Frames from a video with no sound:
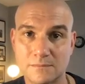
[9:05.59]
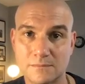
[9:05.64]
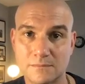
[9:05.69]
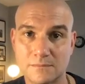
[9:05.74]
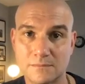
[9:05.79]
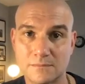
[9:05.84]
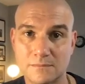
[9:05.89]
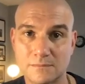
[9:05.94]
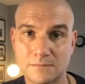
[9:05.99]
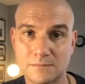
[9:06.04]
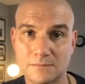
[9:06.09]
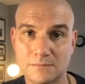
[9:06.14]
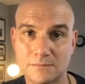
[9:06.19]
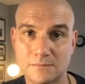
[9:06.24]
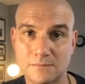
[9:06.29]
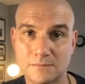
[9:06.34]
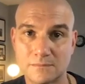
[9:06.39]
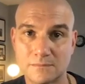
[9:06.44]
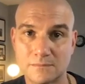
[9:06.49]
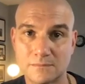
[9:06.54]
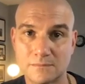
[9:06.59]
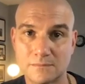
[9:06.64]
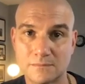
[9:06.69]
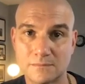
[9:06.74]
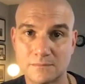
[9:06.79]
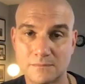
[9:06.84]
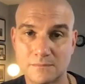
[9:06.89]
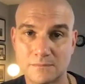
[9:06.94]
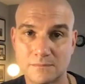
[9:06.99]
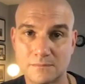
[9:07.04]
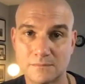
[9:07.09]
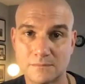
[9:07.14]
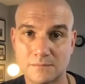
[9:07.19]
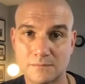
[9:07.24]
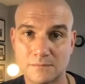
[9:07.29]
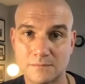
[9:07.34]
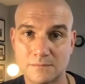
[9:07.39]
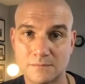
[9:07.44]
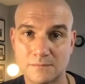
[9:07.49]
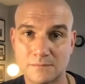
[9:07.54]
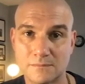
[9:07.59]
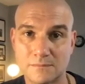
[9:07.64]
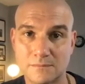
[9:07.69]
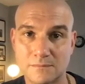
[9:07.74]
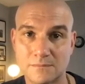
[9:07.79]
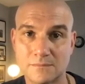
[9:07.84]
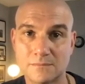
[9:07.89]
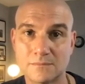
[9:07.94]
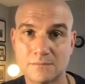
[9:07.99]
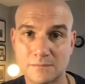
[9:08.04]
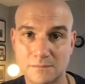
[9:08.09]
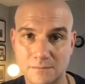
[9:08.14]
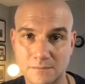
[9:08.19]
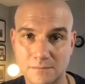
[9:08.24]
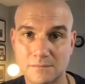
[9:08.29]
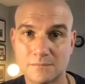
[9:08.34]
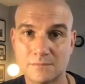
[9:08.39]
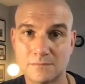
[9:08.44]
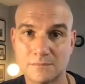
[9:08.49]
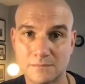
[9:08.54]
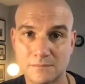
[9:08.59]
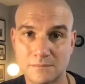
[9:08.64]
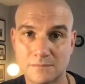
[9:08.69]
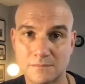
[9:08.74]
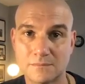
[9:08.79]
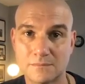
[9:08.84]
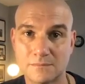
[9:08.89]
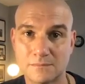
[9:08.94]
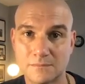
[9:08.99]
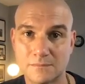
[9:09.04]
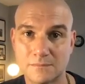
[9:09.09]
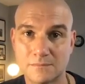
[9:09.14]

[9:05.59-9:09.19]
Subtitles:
(silent)